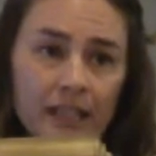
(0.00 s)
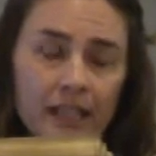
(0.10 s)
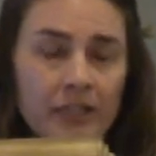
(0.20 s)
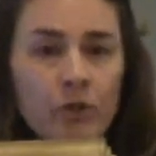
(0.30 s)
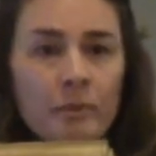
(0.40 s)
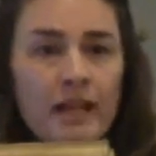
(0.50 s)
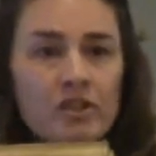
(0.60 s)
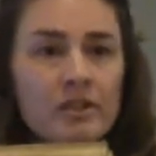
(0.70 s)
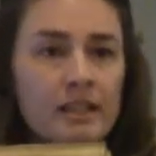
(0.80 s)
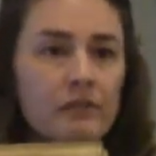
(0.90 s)
Can you
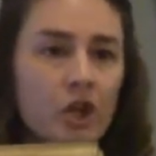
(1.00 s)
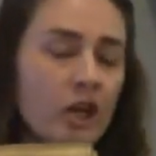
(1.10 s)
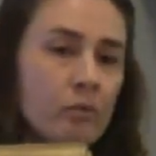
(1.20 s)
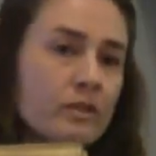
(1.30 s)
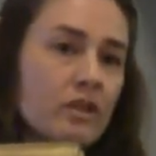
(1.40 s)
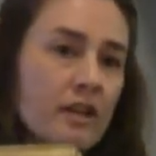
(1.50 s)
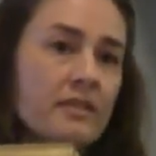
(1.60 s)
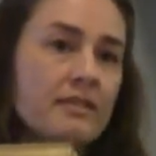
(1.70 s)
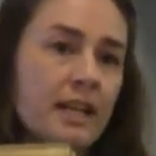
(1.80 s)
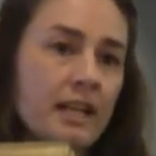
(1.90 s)
imagine that if God was
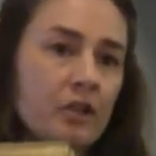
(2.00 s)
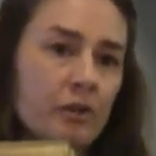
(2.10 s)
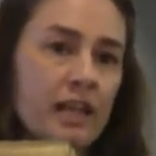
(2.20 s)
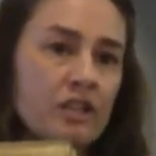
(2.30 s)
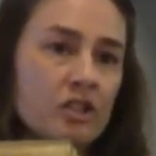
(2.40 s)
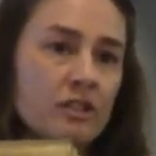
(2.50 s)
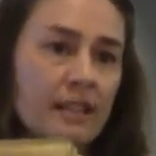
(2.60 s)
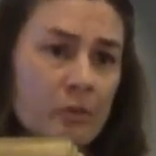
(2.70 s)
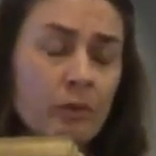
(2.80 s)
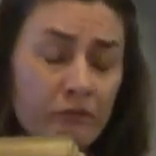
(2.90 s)
not sustaining creation,
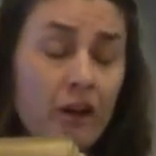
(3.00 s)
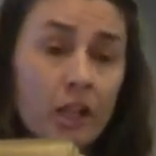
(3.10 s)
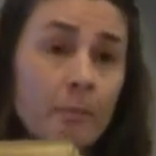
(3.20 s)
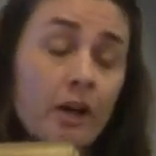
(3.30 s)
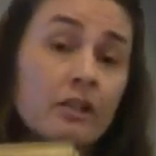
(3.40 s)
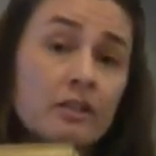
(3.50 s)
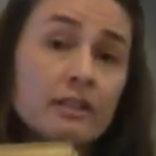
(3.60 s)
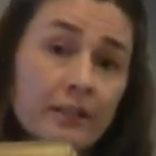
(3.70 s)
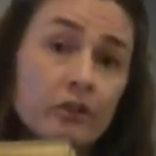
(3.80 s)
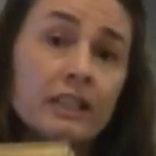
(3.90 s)
that it would fall apart,
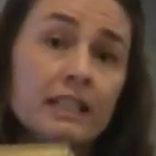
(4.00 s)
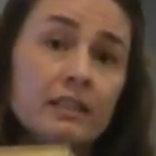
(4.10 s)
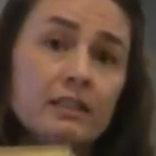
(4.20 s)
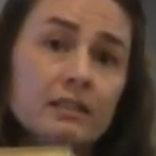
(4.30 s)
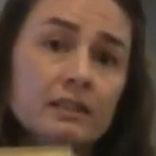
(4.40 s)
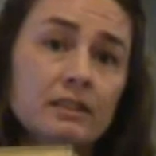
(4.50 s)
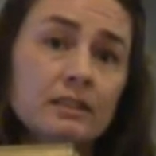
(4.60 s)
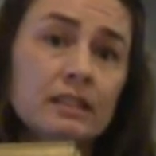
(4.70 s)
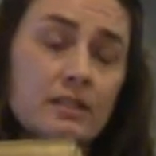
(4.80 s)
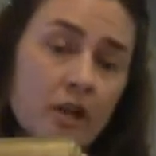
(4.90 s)
literally?
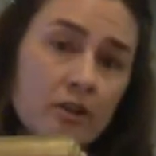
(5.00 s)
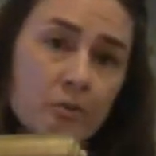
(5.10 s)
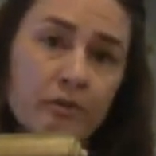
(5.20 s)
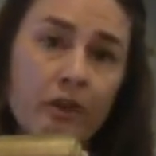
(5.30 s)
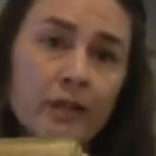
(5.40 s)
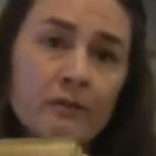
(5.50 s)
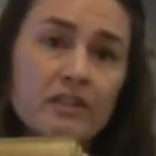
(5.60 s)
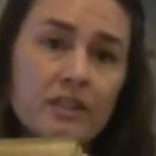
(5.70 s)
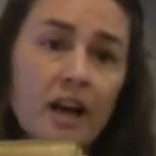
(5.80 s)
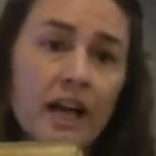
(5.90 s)
Stars would fall out of
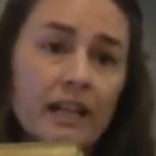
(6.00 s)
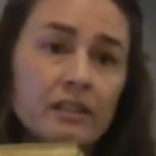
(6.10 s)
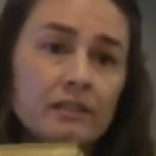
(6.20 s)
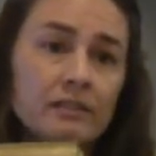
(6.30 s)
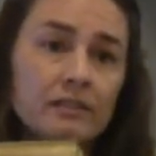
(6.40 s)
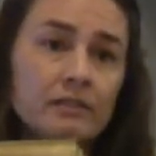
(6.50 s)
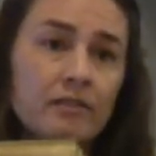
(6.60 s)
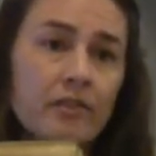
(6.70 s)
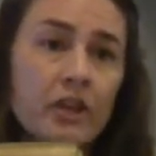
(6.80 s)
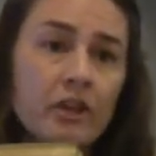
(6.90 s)
the sky.
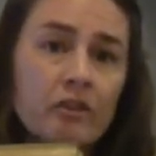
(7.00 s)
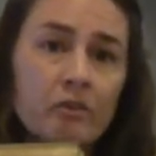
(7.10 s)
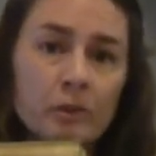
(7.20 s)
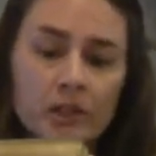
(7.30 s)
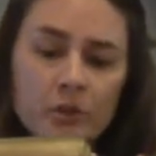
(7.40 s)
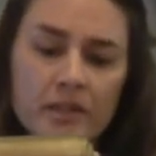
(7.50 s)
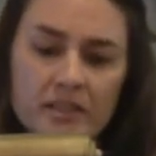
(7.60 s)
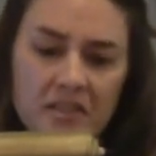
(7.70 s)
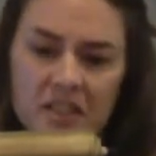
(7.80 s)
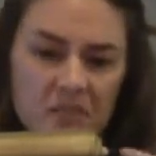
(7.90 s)
The earth would lose
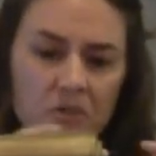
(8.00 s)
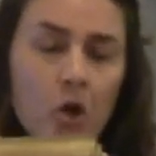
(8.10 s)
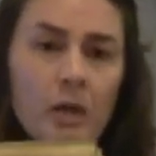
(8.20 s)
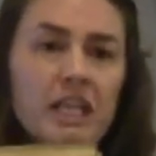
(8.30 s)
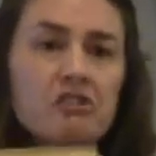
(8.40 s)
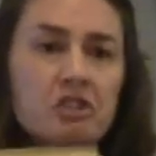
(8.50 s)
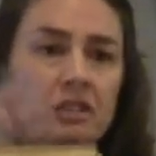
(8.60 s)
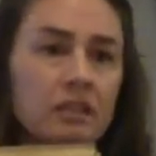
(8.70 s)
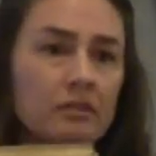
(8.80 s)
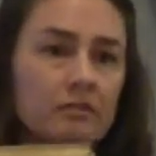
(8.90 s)
its
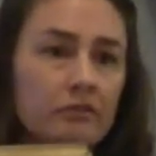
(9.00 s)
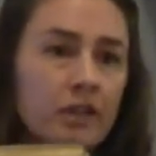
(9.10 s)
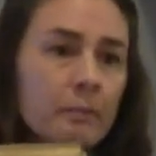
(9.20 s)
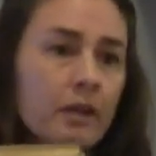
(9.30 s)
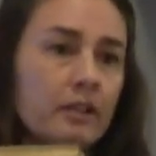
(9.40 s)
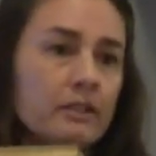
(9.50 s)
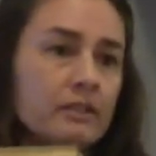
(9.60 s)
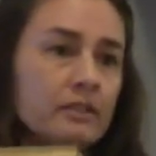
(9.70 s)
cohesion, fall apart.